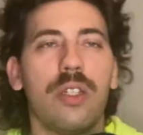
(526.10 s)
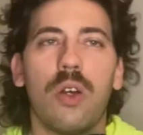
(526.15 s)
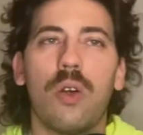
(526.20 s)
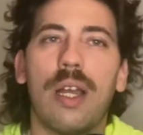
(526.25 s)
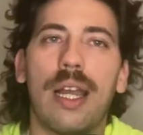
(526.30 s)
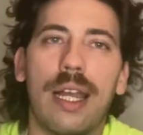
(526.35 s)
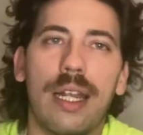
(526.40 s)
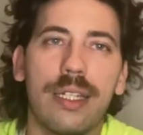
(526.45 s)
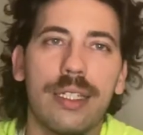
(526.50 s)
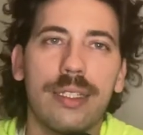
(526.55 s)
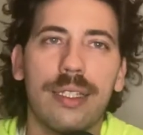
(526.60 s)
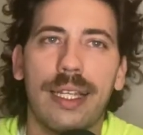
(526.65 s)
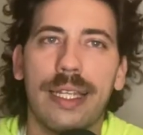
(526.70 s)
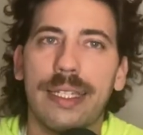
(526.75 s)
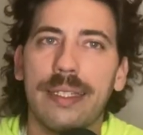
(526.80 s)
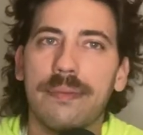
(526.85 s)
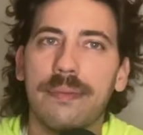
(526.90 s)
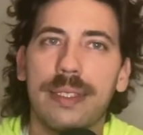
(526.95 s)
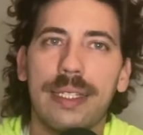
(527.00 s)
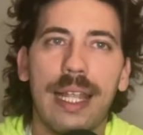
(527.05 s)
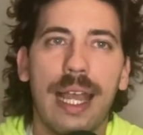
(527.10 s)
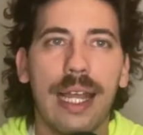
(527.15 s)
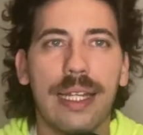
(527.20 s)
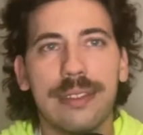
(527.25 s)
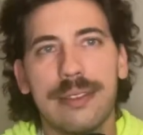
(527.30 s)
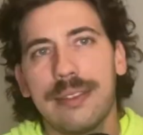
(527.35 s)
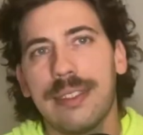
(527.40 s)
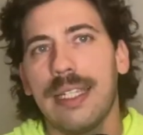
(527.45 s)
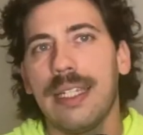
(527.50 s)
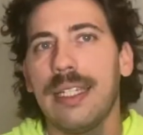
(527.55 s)
know how to like
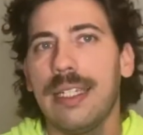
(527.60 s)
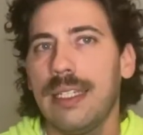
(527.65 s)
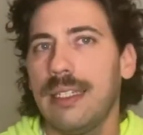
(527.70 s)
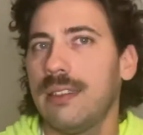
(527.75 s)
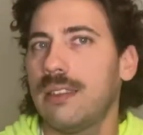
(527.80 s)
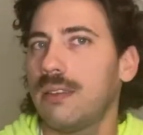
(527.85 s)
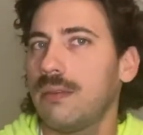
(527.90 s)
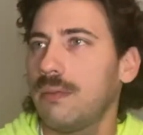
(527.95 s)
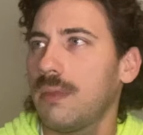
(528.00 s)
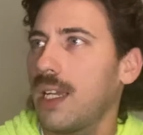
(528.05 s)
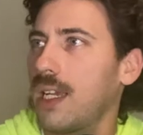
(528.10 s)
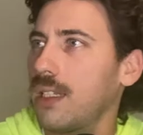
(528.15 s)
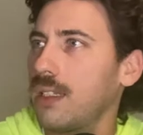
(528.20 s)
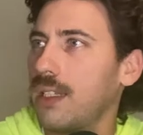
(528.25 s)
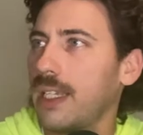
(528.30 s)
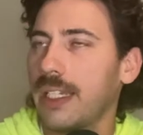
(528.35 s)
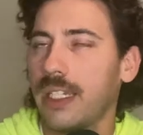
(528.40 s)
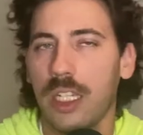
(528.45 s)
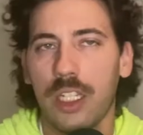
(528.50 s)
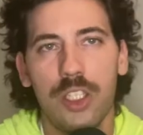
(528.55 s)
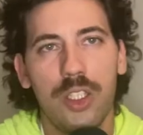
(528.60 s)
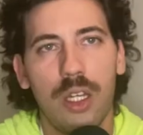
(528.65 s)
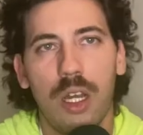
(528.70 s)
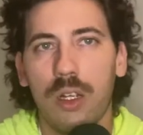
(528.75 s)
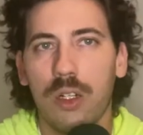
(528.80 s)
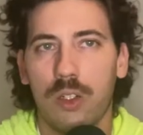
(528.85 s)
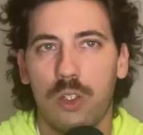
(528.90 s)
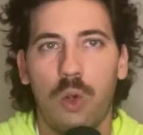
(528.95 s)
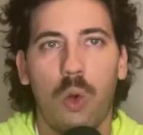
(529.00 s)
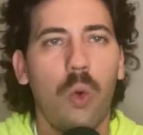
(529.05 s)
not say he's not like a
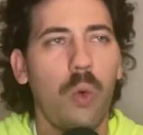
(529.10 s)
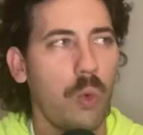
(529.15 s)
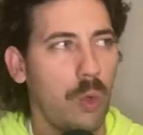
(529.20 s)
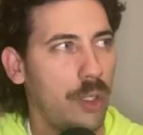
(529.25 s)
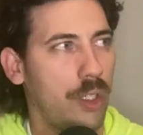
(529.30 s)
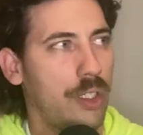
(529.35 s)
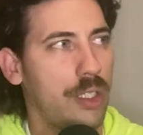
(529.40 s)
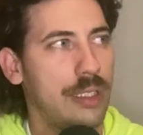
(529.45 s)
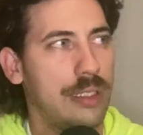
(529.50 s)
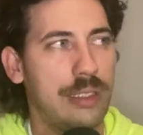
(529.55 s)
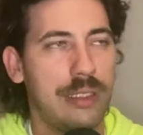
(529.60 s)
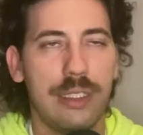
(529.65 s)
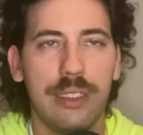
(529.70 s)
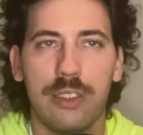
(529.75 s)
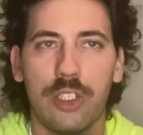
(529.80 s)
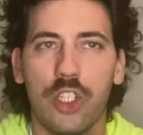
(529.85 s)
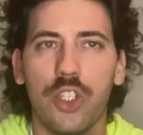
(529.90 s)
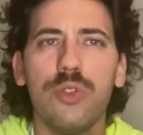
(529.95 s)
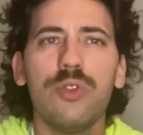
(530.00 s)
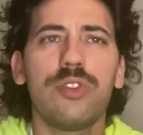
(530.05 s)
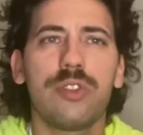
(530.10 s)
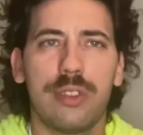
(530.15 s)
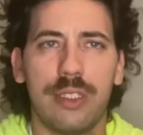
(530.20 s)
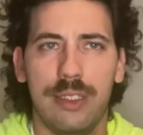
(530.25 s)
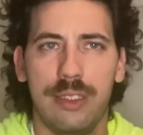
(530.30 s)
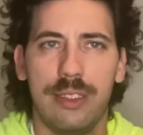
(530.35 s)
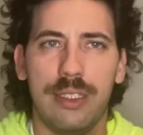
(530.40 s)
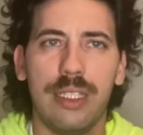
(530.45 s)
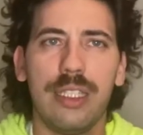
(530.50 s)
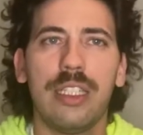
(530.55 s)
young core, because this
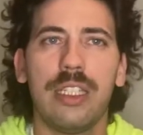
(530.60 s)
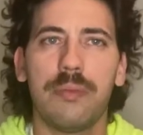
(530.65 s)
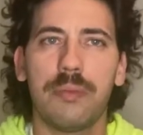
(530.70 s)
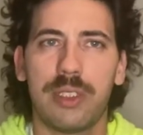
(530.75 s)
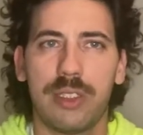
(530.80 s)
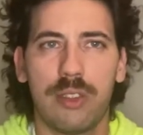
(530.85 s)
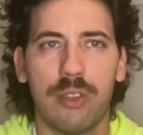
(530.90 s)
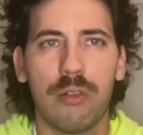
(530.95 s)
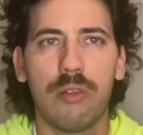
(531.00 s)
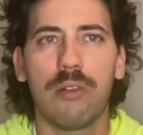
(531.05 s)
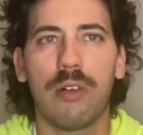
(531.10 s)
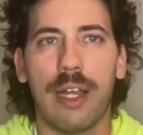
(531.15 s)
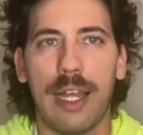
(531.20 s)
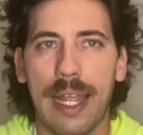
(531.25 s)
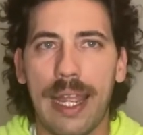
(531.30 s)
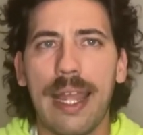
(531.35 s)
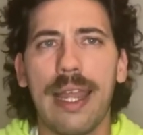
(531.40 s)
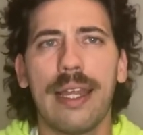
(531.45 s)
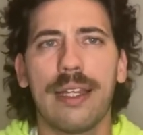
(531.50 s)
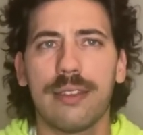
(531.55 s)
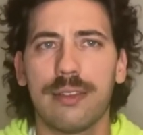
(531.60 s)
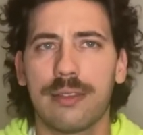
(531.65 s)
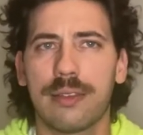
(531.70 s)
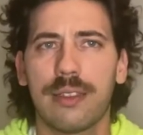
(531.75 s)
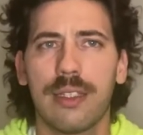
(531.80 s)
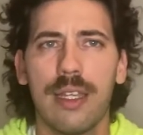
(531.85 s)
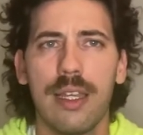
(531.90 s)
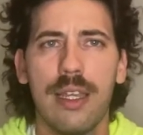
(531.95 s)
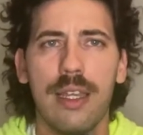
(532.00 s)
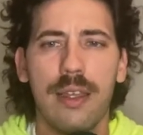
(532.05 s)
Houston team still
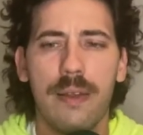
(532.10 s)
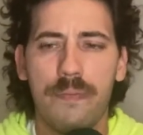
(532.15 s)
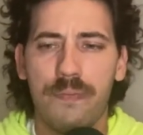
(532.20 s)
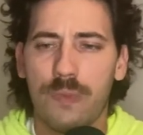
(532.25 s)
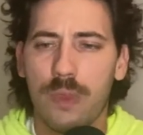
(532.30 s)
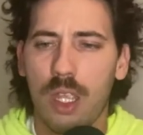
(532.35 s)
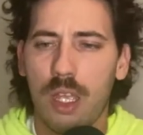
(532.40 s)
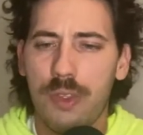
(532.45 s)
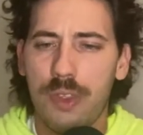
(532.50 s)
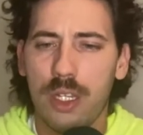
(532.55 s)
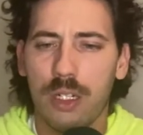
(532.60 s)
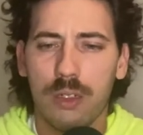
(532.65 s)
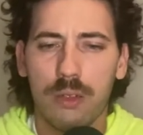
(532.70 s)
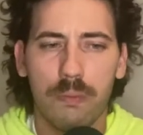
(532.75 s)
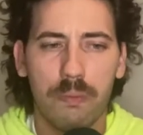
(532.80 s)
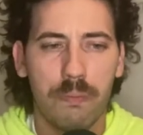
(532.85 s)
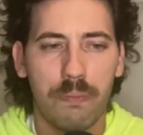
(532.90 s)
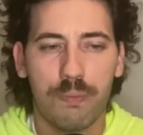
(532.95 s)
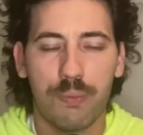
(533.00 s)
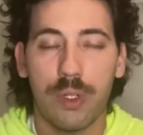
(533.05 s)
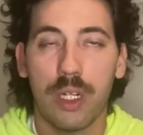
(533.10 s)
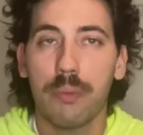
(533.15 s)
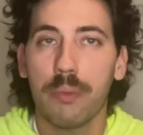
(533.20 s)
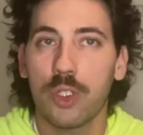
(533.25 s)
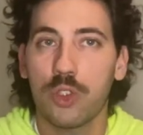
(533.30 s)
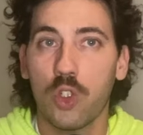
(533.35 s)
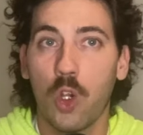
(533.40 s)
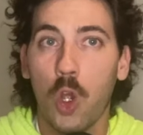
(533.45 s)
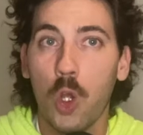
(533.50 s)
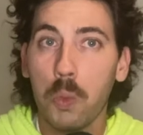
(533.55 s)
has, they're pretty
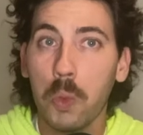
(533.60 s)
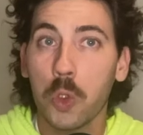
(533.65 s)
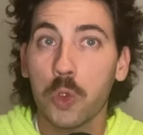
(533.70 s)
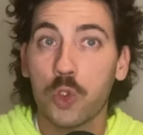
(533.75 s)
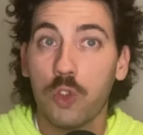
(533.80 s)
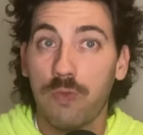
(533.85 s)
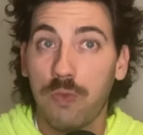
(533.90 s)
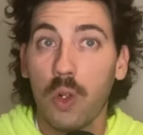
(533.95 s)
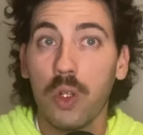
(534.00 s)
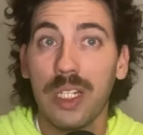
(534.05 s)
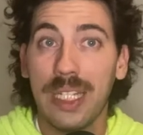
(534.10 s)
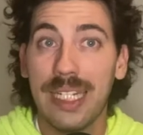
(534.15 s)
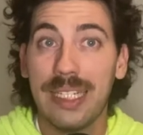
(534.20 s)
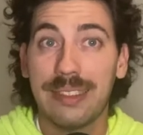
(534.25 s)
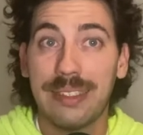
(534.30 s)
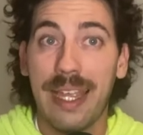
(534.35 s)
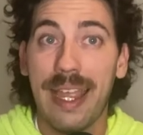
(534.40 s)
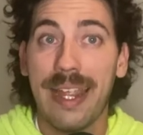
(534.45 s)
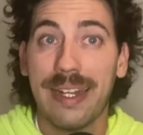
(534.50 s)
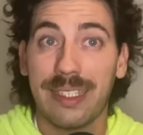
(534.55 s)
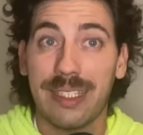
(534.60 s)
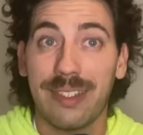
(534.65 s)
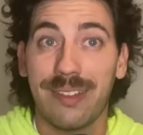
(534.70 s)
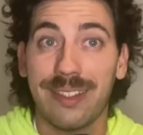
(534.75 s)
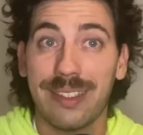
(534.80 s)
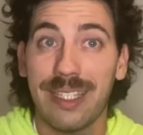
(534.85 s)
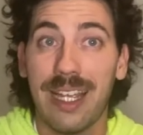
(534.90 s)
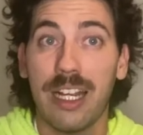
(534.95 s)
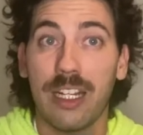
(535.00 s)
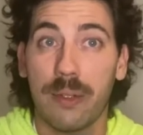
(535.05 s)
much almost fully intact, their
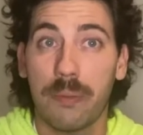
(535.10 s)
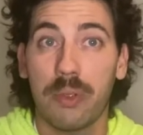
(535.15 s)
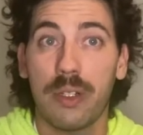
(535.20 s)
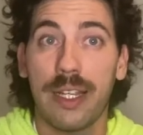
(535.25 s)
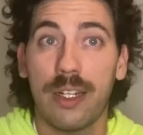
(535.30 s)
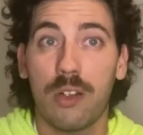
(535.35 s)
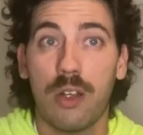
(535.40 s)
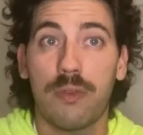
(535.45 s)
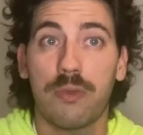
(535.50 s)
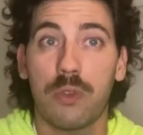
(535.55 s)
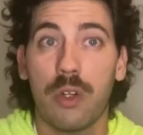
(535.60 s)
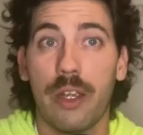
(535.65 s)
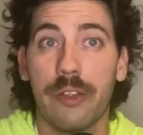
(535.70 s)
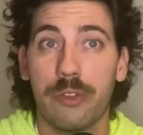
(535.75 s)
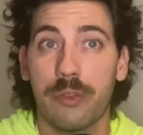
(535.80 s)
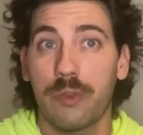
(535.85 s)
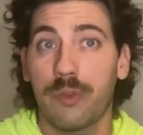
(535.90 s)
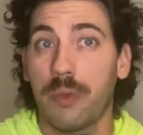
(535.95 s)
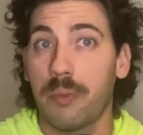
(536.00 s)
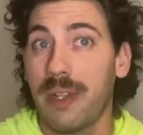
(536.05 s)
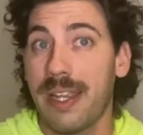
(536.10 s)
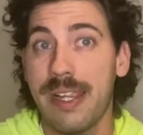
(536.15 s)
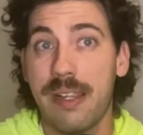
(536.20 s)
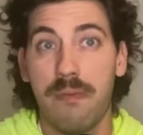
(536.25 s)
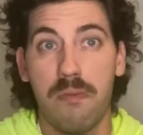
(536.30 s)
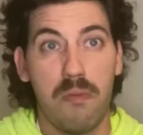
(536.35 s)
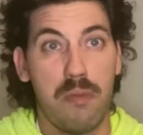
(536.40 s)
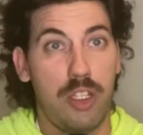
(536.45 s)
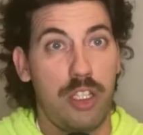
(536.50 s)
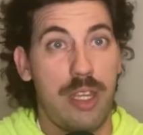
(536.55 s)
entire playoff roster from like
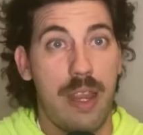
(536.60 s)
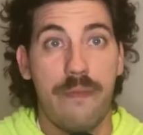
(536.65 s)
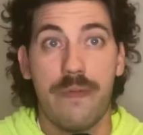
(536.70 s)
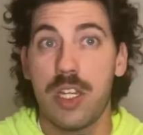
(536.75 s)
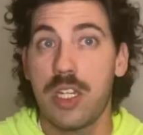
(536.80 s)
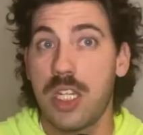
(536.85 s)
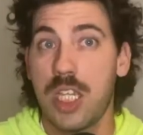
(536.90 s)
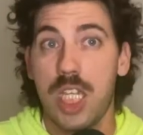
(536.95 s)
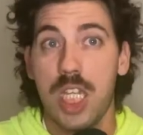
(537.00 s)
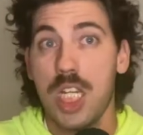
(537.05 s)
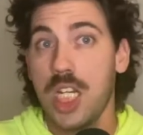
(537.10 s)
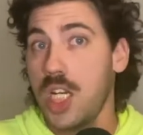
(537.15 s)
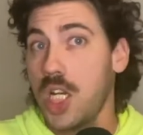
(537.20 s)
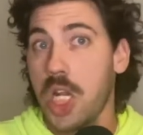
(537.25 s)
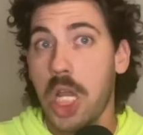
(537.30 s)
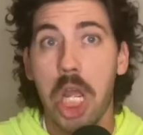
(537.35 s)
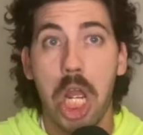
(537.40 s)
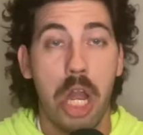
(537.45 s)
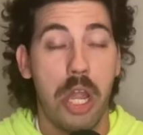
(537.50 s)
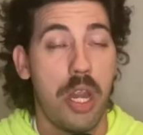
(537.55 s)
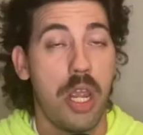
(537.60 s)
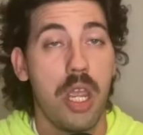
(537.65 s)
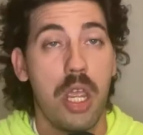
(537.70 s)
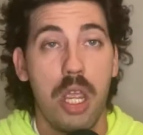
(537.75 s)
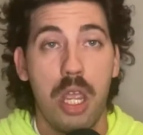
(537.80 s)
17 and on.